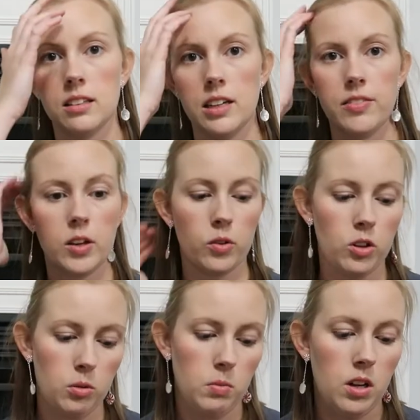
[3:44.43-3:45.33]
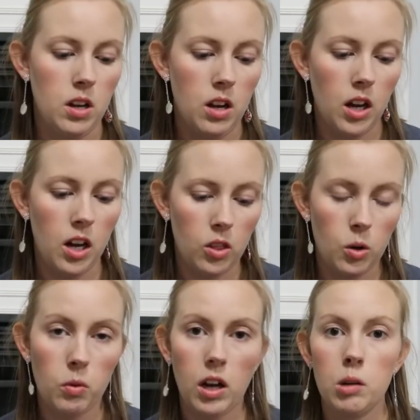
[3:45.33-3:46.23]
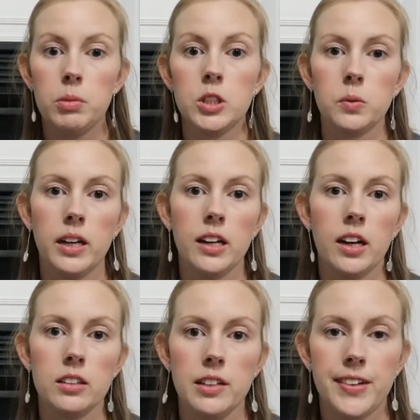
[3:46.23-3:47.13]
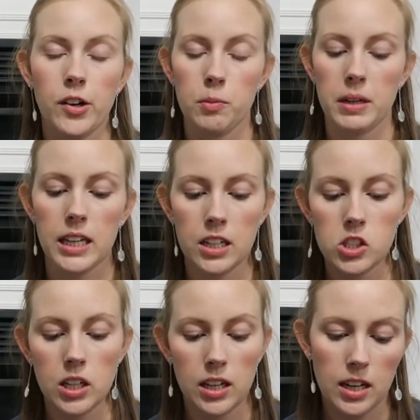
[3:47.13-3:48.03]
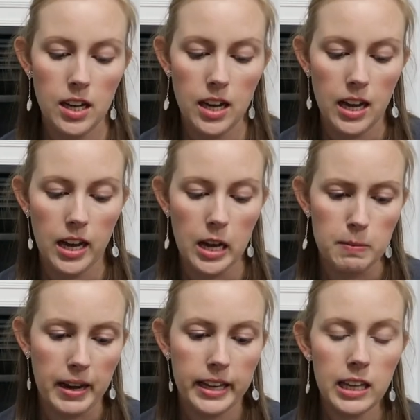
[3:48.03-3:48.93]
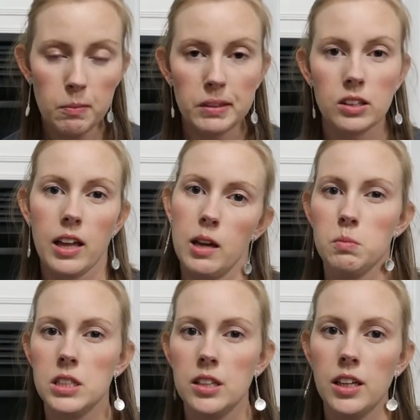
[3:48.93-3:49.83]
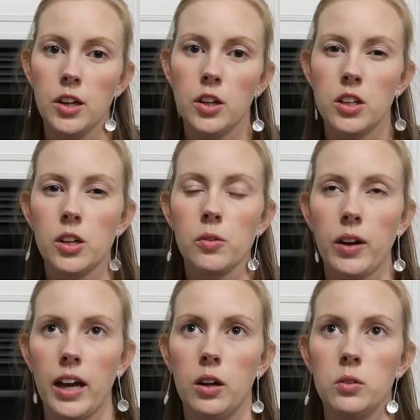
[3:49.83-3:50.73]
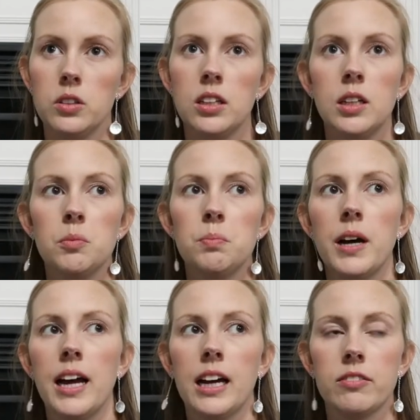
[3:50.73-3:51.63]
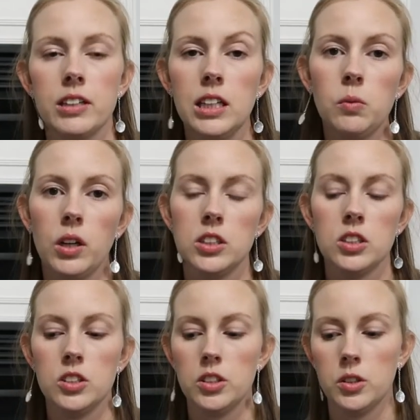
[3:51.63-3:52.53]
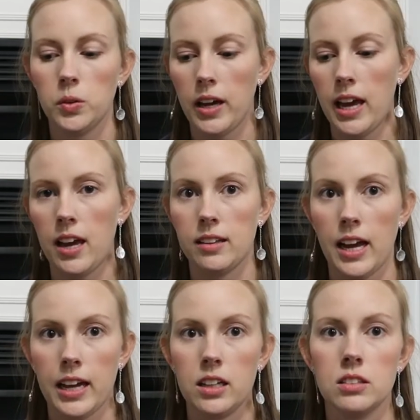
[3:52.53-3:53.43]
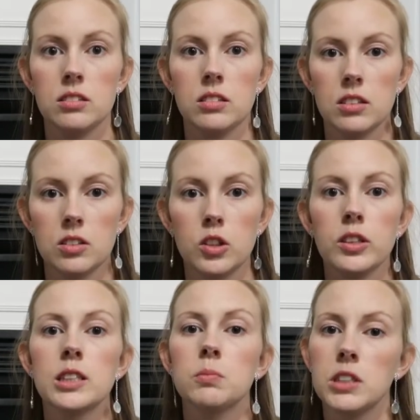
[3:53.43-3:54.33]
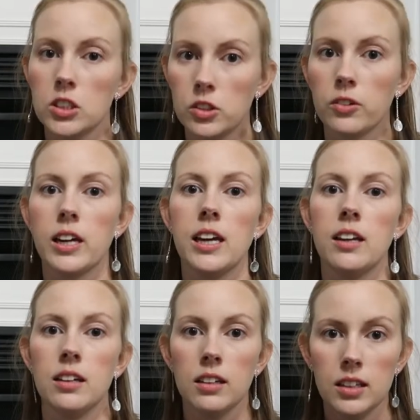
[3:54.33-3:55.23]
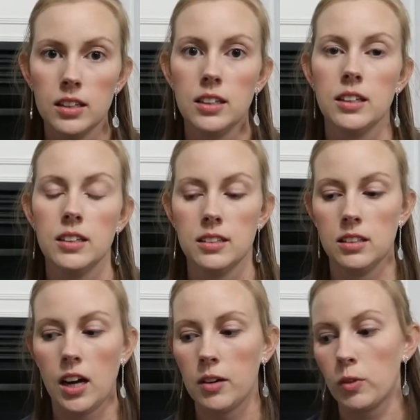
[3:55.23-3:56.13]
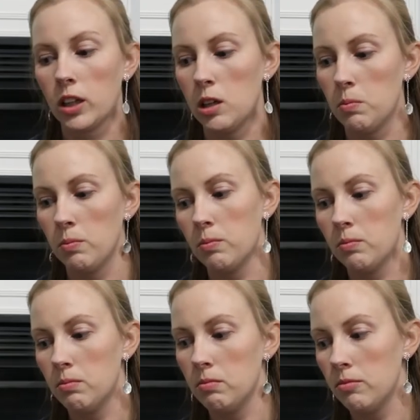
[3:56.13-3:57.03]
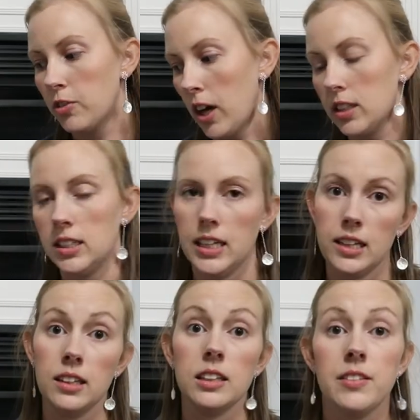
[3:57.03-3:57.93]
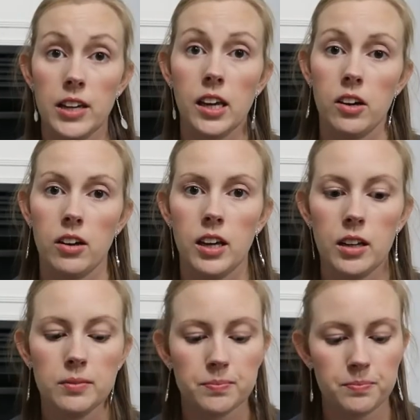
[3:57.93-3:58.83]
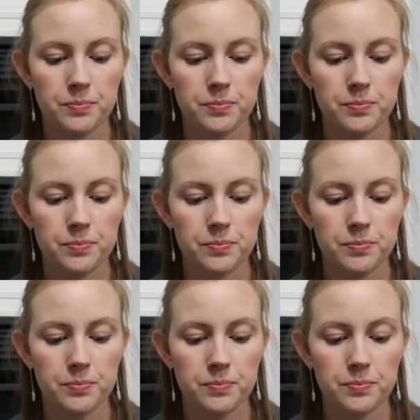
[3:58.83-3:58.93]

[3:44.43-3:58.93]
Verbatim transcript: living room, on the wall between our living room and kitchen. I keep lambs in there year round, but I really want to do a like Christmas green, not really frosted in the living area